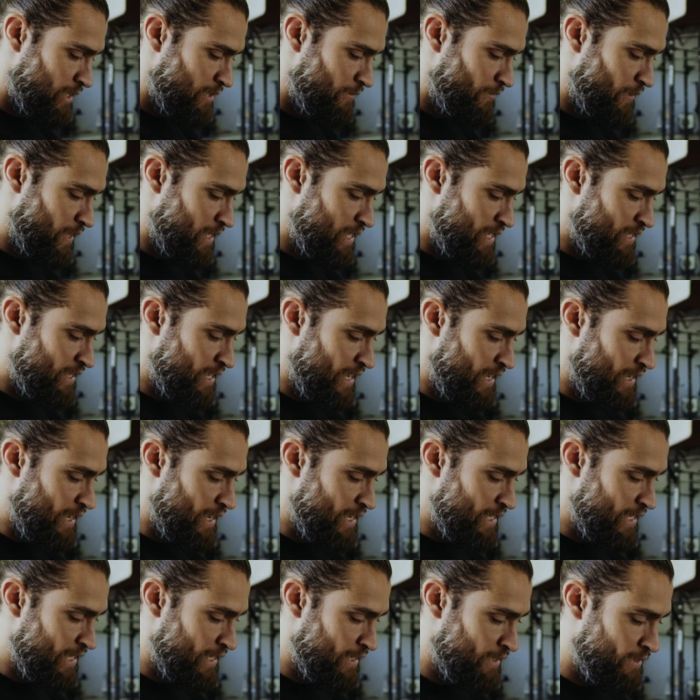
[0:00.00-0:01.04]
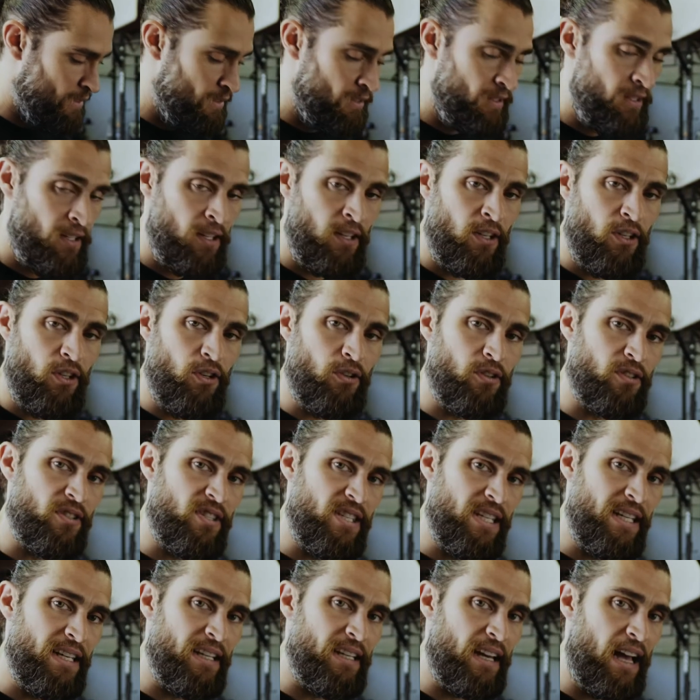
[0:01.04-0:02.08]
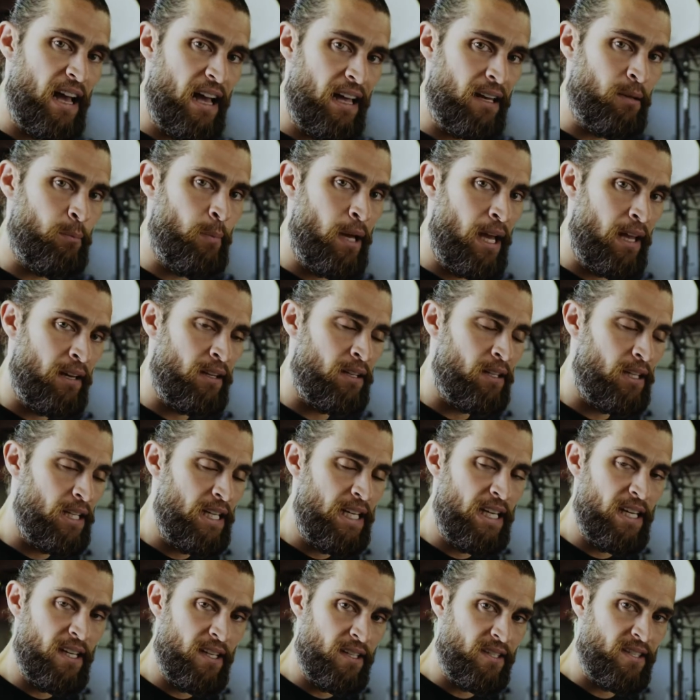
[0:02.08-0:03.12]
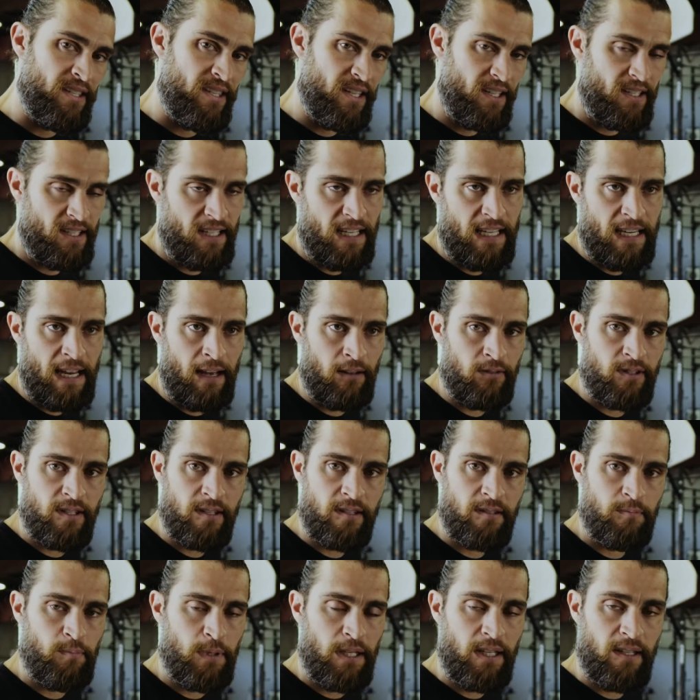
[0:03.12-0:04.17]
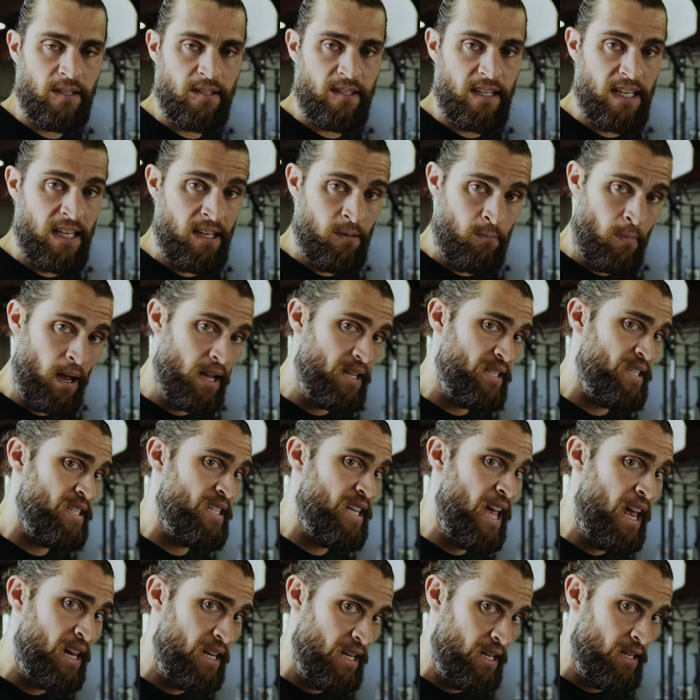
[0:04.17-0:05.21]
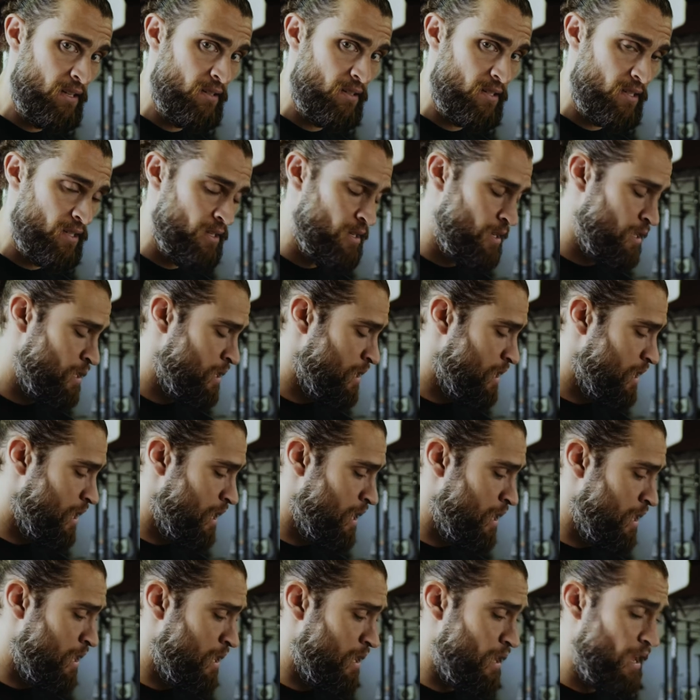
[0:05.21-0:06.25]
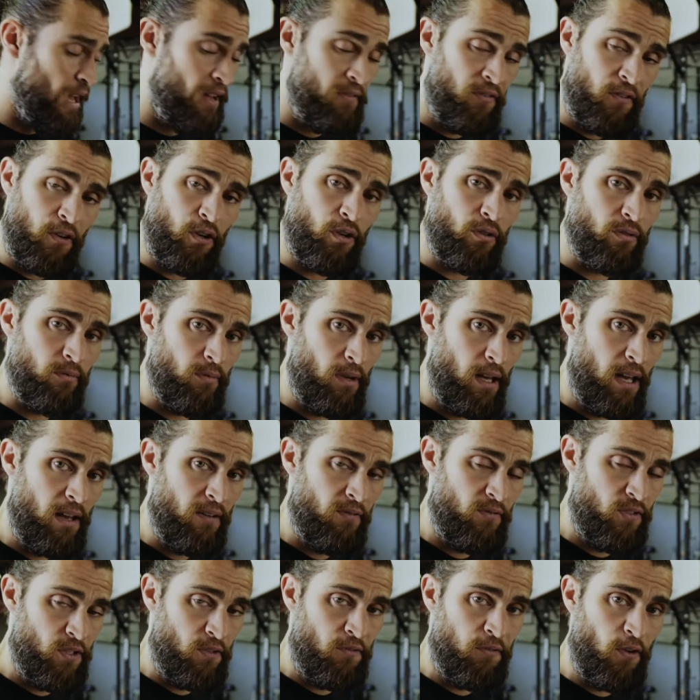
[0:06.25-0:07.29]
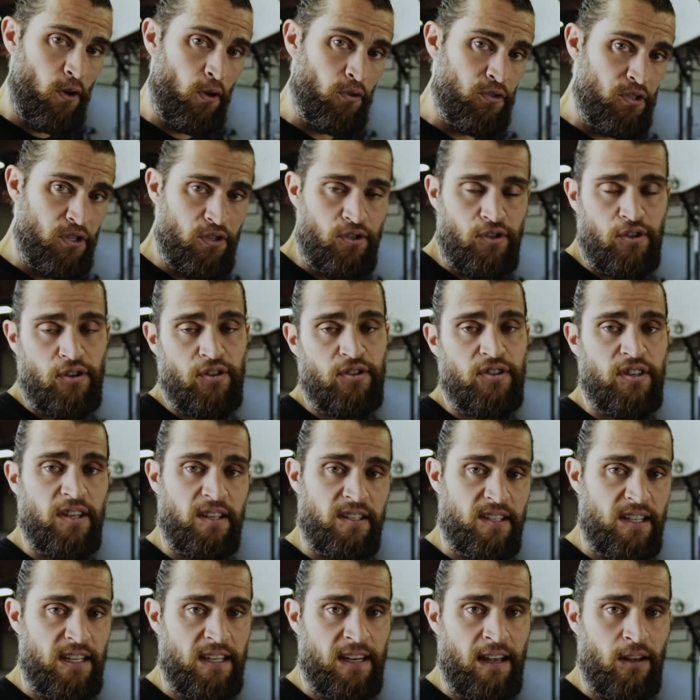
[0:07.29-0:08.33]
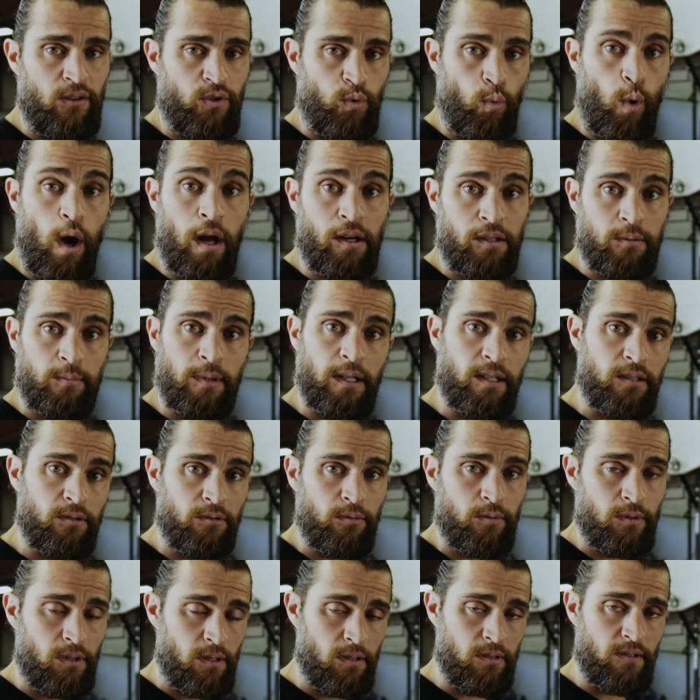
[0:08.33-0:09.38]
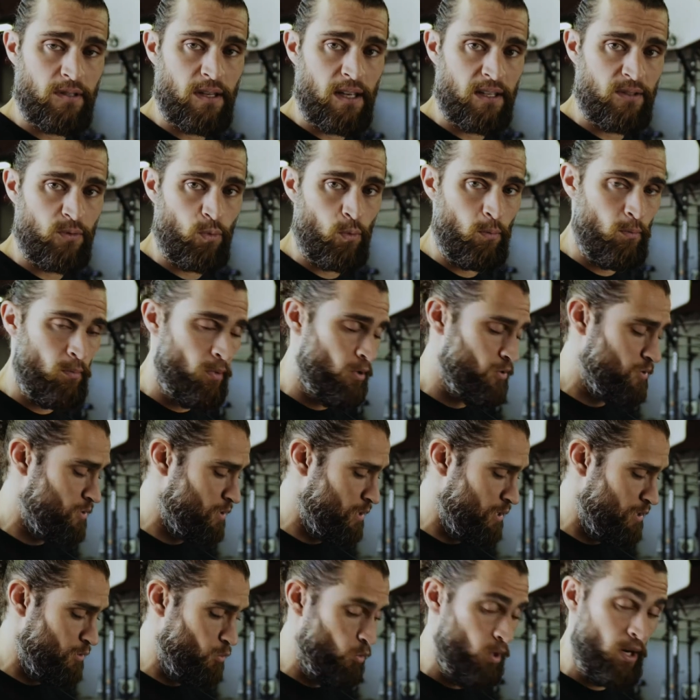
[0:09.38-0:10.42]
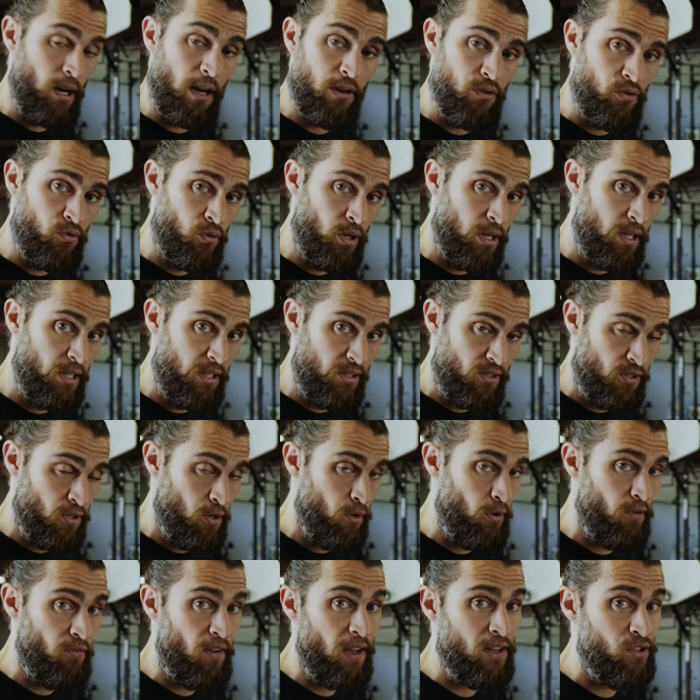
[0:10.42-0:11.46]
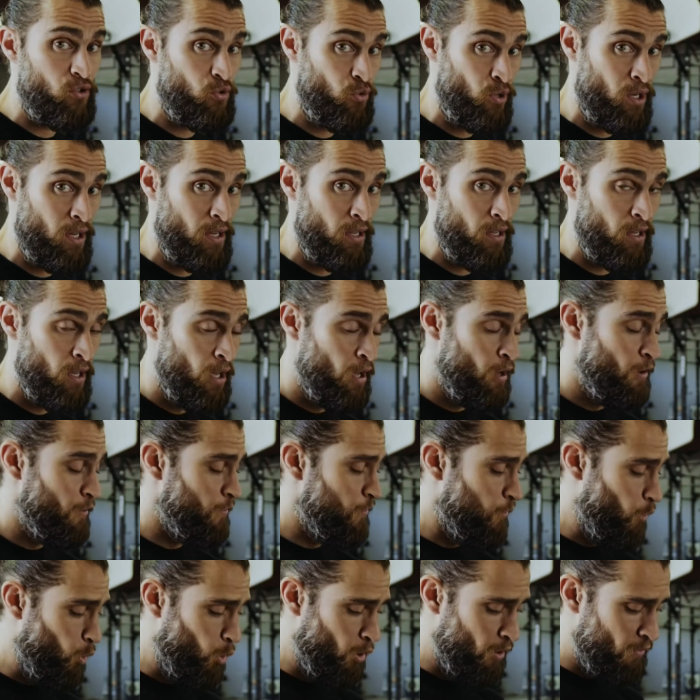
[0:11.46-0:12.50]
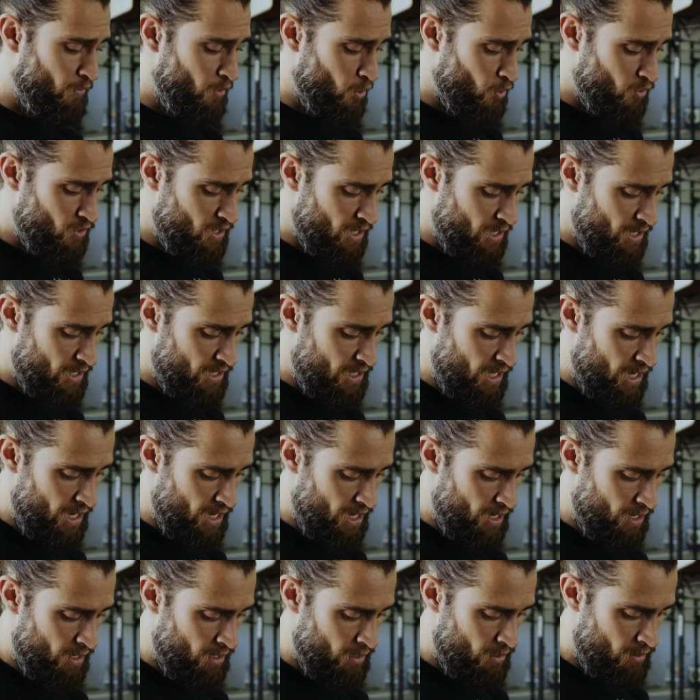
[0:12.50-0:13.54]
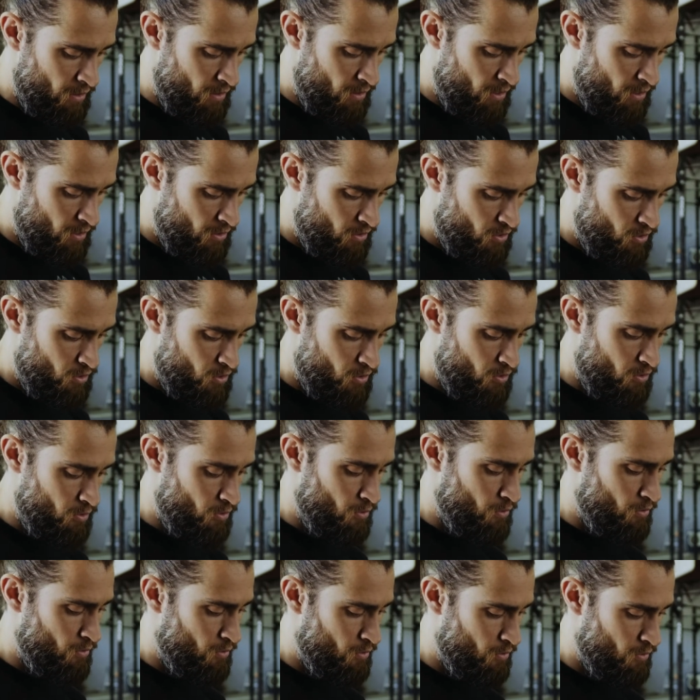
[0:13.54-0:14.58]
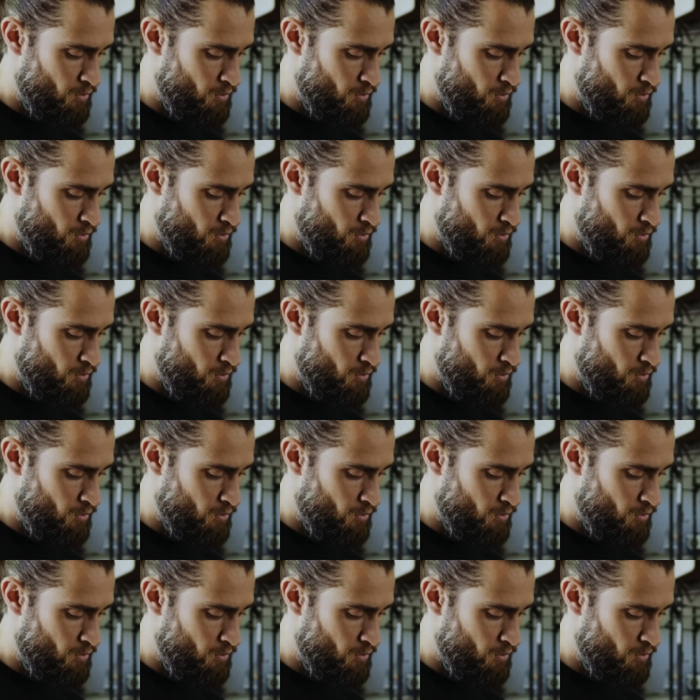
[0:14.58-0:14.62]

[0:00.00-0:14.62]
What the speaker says: If I hit that icon, you can see it automatically hits 16 ounces because in my settings, I've defaulted to 16-ounce water bottle because that's mostly what I drink. So if I drink 4 of those in a day, 2,